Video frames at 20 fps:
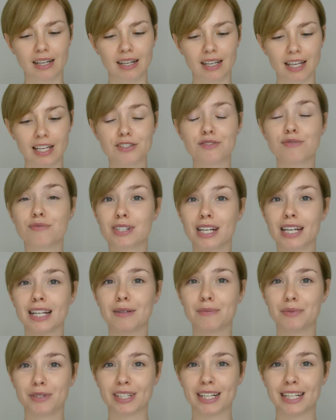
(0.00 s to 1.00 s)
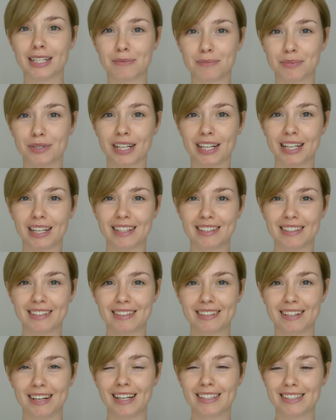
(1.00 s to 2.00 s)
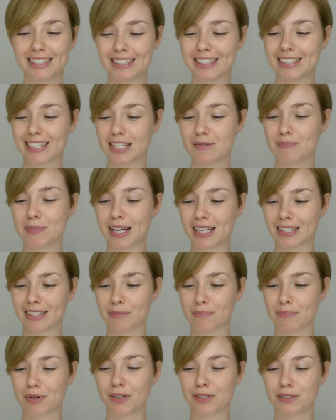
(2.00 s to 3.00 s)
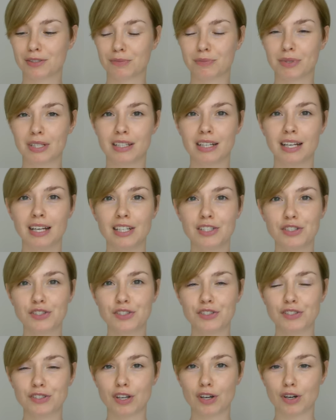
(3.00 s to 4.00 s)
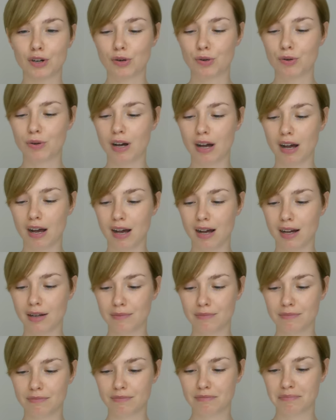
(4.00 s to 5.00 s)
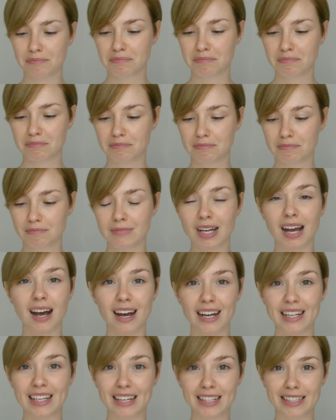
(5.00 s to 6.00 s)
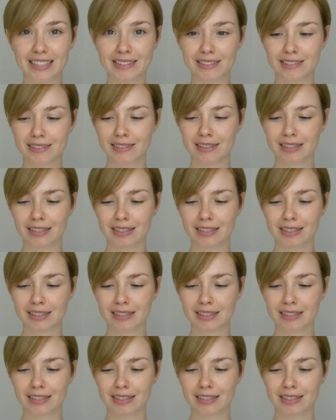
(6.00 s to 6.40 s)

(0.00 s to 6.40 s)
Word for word: It's really, really pretty. I didn't expect the pot to be so um, high-end.